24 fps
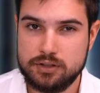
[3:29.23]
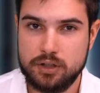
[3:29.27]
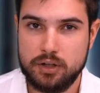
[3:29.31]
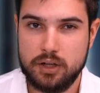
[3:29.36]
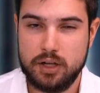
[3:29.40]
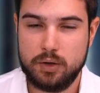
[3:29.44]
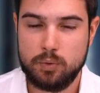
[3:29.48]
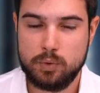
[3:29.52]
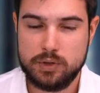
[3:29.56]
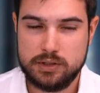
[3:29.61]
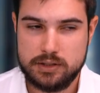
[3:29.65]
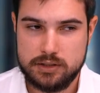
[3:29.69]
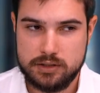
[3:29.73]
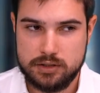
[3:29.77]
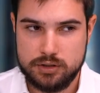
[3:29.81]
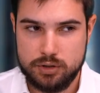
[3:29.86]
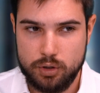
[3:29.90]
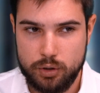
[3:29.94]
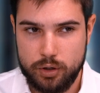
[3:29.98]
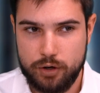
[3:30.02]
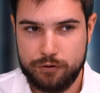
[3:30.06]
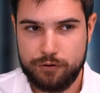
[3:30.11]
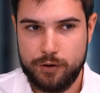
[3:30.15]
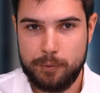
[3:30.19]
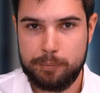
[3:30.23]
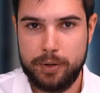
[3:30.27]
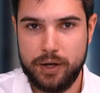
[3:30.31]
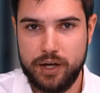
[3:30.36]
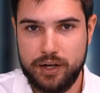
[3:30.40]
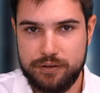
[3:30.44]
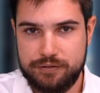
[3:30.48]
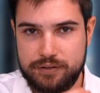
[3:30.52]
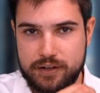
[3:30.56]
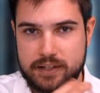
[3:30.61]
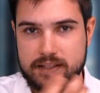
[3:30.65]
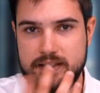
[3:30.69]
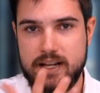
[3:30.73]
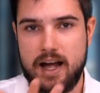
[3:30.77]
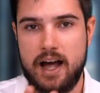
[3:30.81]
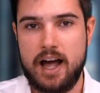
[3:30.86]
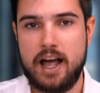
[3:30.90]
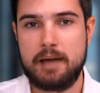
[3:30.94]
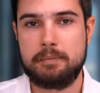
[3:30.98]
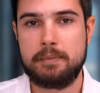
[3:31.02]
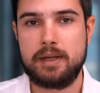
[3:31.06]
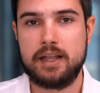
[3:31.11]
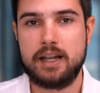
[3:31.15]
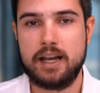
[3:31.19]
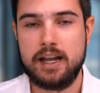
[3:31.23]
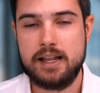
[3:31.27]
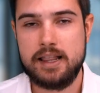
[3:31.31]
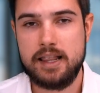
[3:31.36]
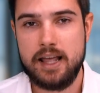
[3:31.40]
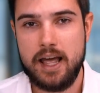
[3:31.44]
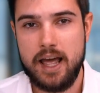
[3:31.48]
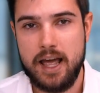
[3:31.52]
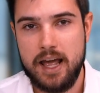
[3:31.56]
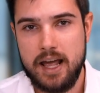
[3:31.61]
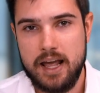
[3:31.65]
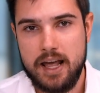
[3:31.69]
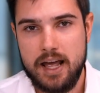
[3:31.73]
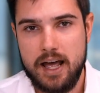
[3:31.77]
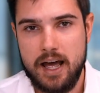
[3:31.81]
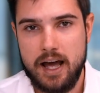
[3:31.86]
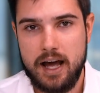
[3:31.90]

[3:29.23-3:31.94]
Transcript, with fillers: So it was sort of a perfect timing in there